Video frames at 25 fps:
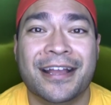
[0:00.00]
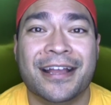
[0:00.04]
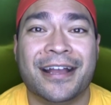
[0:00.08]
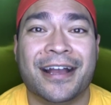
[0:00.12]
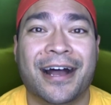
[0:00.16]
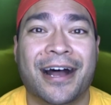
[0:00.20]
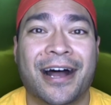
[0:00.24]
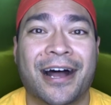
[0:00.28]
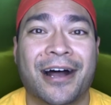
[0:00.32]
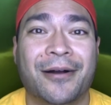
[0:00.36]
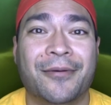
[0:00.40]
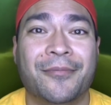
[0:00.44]

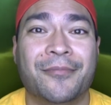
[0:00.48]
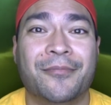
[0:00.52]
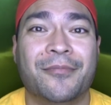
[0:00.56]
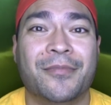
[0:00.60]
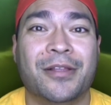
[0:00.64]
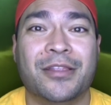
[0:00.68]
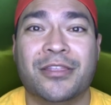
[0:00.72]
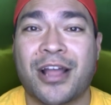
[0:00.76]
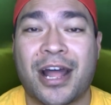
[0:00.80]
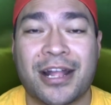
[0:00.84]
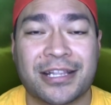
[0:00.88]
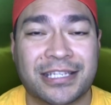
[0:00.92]

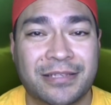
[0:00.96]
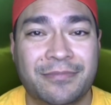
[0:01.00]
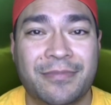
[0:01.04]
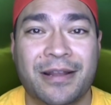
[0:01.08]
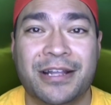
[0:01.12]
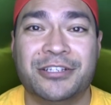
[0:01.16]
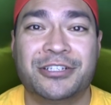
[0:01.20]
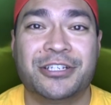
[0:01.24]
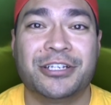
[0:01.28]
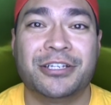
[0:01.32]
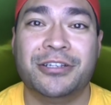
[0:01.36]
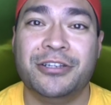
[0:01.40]
Not to
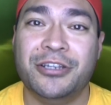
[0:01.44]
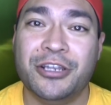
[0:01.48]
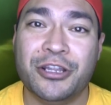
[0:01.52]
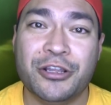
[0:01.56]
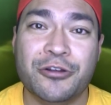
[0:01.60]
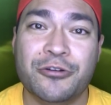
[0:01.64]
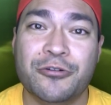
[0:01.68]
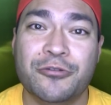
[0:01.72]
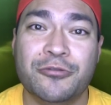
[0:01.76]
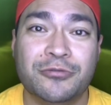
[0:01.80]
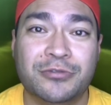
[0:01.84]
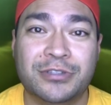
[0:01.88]
mention
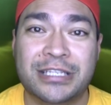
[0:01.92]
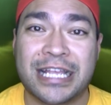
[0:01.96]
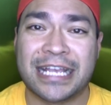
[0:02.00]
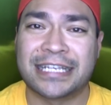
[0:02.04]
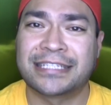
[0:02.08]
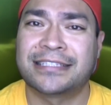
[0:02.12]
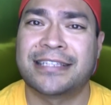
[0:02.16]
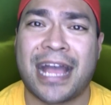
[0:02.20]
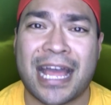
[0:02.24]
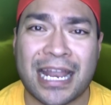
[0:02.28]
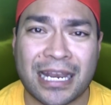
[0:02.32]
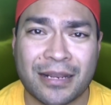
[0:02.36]
new
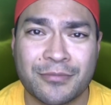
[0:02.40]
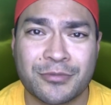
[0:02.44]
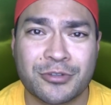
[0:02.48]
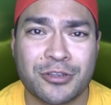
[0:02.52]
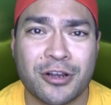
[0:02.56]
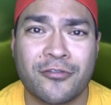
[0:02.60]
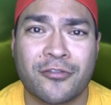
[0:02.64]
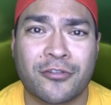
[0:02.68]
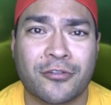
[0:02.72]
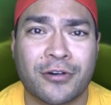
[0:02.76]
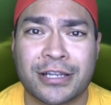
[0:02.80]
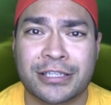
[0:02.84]
test items
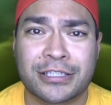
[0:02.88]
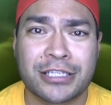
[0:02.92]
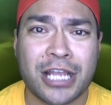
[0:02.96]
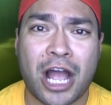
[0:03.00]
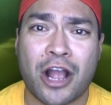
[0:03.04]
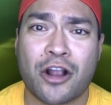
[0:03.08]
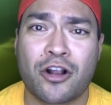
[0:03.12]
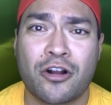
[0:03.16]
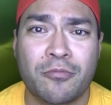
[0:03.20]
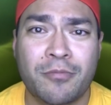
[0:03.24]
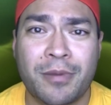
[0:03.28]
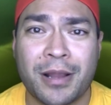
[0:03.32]
over at
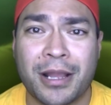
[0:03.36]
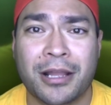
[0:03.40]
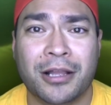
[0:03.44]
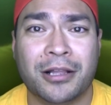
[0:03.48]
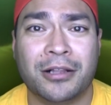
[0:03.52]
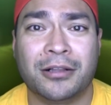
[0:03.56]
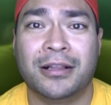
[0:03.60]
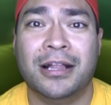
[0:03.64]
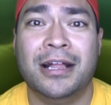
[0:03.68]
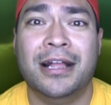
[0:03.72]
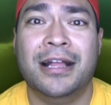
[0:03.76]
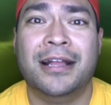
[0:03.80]
Taco
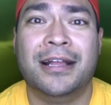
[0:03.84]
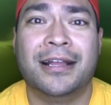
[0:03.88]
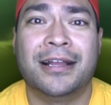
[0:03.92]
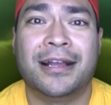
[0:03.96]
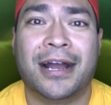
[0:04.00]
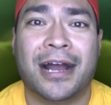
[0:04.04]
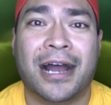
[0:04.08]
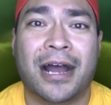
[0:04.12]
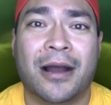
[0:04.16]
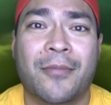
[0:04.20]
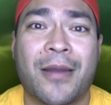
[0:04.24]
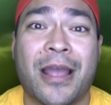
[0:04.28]
Bell,
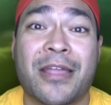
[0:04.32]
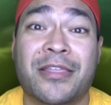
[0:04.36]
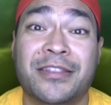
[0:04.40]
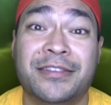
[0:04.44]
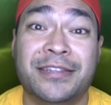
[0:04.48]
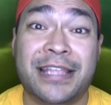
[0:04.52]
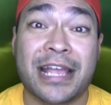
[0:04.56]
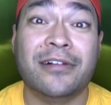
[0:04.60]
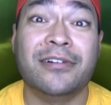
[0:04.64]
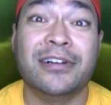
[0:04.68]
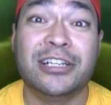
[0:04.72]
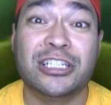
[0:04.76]
and the
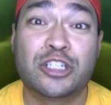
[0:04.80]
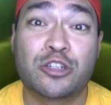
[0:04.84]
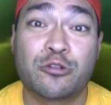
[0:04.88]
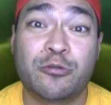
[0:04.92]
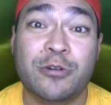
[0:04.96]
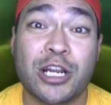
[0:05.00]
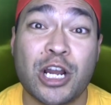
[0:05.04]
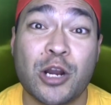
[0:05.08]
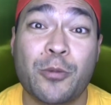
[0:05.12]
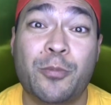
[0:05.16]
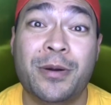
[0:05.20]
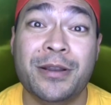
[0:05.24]
Deli
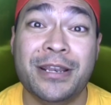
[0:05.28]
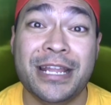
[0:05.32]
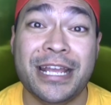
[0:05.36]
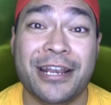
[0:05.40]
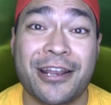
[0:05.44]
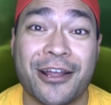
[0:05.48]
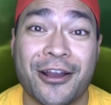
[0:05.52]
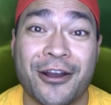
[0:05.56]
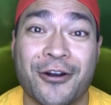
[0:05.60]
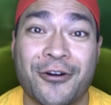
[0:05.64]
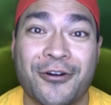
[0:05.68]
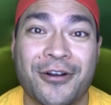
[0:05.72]
Trio
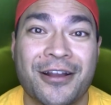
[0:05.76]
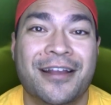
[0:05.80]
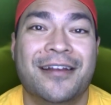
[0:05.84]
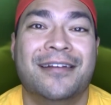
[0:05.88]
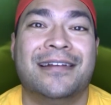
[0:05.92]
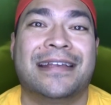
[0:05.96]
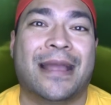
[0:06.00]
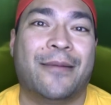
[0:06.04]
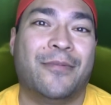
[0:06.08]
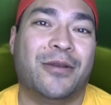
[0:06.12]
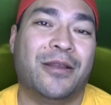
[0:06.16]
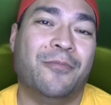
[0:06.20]
Panito
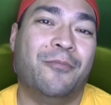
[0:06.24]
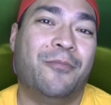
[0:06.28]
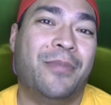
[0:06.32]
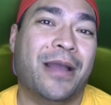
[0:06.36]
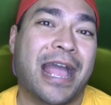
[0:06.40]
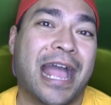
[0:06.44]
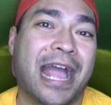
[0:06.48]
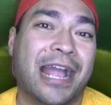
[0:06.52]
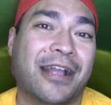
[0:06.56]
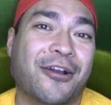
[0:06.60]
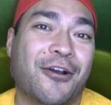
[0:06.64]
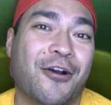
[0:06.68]
coming
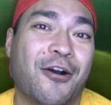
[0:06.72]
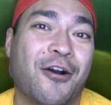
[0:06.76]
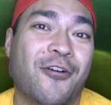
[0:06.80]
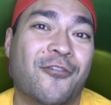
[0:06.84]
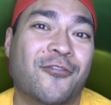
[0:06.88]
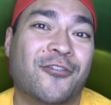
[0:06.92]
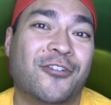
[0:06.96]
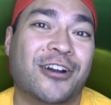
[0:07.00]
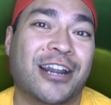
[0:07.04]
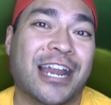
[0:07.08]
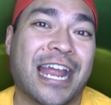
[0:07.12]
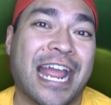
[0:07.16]
back
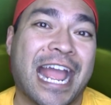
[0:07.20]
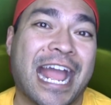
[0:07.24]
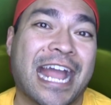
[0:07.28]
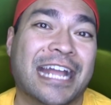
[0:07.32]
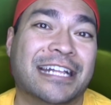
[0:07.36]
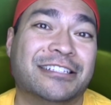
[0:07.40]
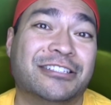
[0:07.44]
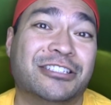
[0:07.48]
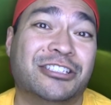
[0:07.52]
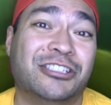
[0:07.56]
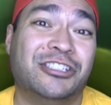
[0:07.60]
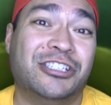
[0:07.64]
over
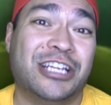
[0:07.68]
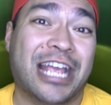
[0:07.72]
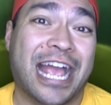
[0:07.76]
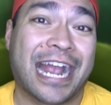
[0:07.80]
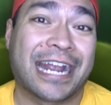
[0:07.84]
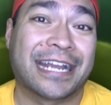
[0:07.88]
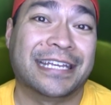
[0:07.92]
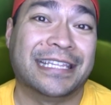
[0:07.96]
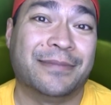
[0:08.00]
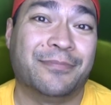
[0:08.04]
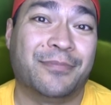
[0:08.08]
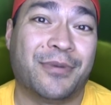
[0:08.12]
at
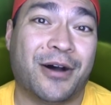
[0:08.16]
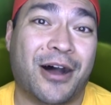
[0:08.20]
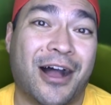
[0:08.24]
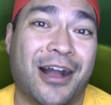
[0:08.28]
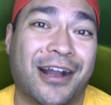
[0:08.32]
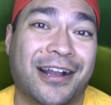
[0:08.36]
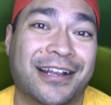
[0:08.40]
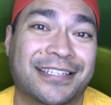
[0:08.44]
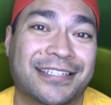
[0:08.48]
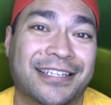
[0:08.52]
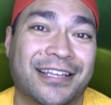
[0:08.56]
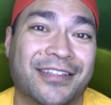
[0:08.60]
Jack in the
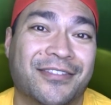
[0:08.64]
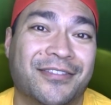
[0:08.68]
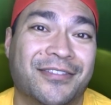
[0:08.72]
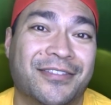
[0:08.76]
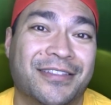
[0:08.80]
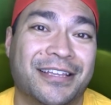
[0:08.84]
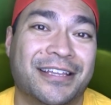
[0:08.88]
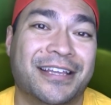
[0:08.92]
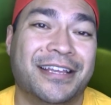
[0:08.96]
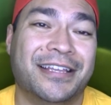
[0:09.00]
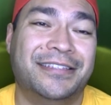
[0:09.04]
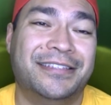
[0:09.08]
Box,
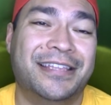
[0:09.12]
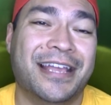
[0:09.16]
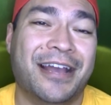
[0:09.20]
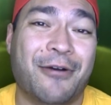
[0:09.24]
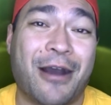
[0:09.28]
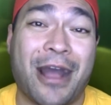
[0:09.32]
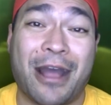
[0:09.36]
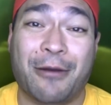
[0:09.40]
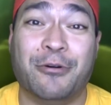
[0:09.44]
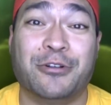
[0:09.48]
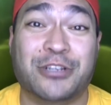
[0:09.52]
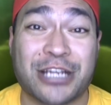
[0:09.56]

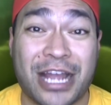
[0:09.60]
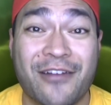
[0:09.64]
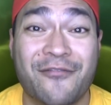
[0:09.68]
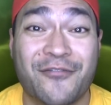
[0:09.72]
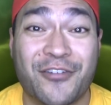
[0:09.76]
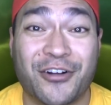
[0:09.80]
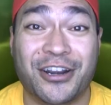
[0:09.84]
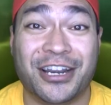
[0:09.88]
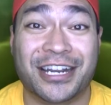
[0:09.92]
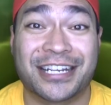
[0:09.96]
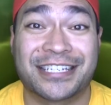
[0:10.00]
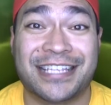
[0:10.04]
which I'm
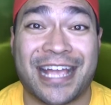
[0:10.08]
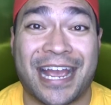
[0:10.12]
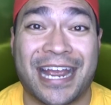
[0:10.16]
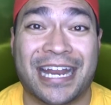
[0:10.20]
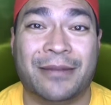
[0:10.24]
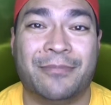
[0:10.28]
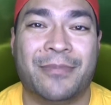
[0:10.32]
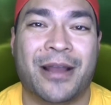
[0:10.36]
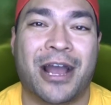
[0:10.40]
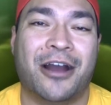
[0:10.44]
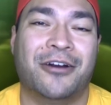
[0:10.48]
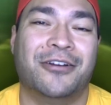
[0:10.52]
very
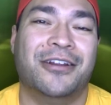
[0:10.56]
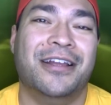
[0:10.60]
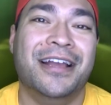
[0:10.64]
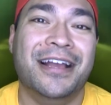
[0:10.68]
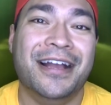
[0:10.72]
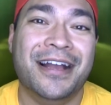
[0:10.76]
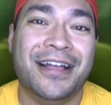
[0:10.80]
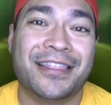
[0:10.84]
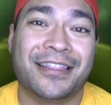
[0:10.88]
excited about.